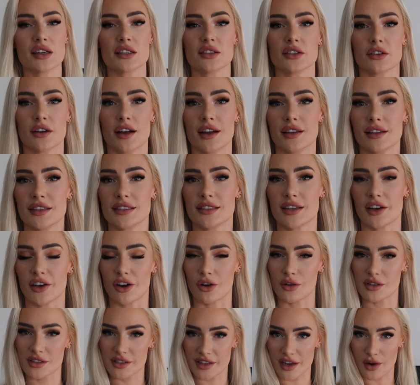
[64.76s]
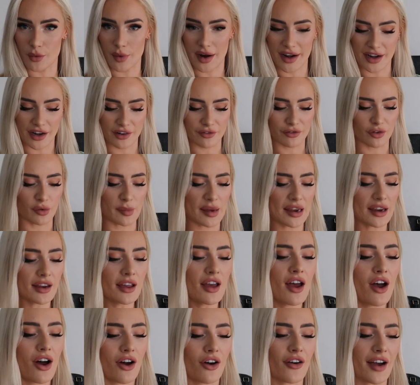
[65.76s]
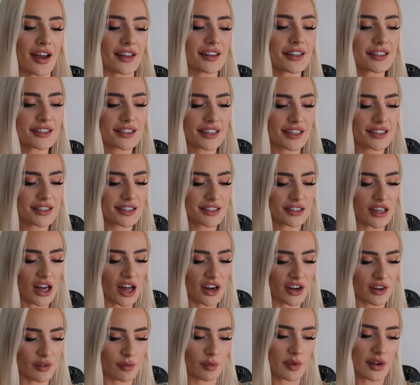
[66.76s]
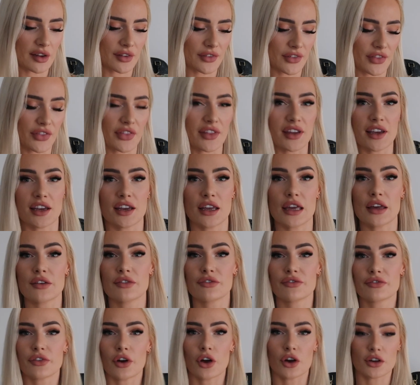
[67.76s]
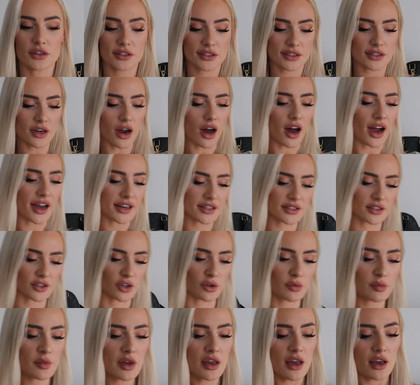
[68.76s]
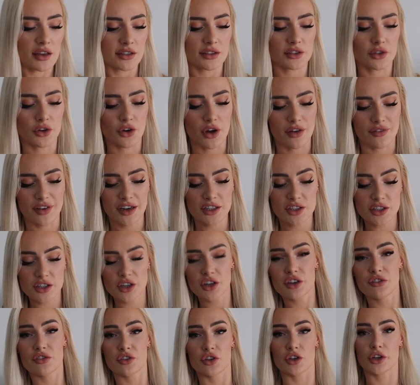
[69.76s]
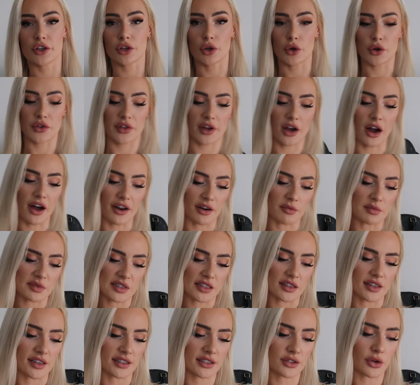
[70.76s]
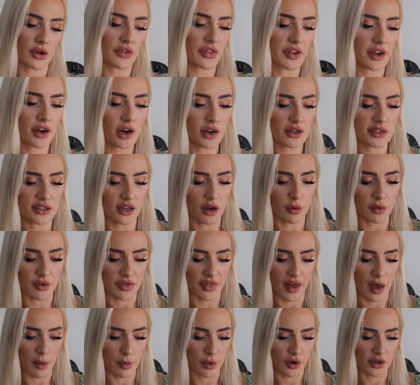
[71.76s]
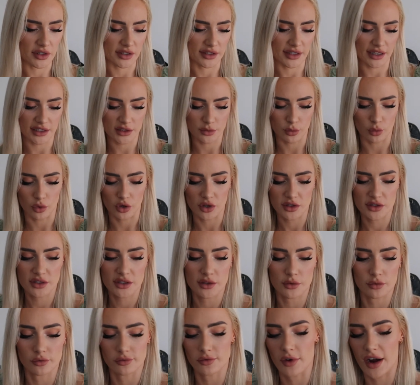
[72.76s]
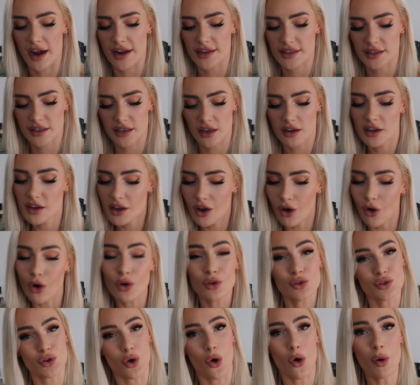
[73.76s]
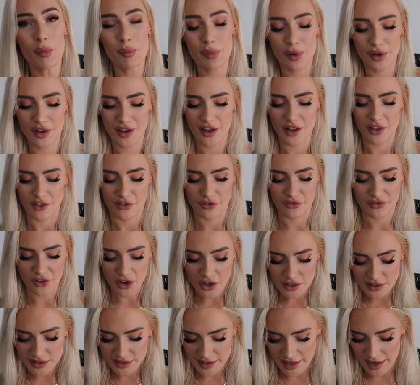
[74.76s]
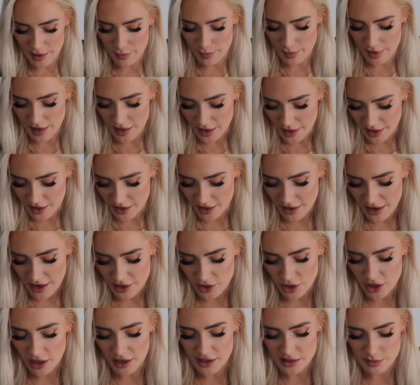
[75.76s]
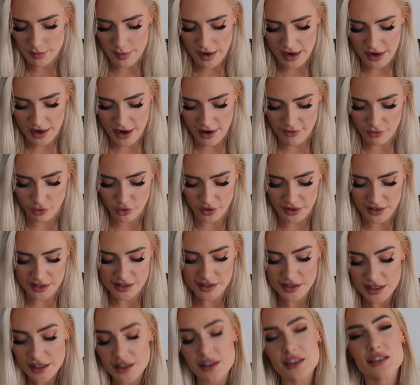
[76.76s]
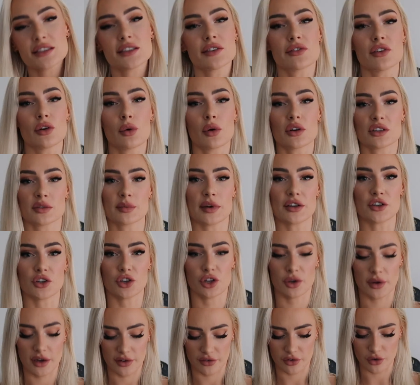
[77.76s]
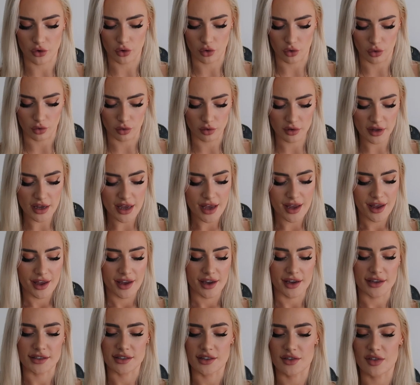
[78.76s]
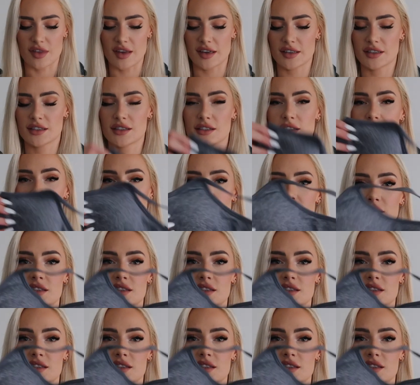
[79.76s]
but it's all right. At least I know it's there waiting for me. All right, let's get started with the first item. So I've actually got a few clothing items in this, so I think I'll start with that because that's what's right on top. The first thing being, and you guys may have already seen this if you watch my Do You Even haul, is this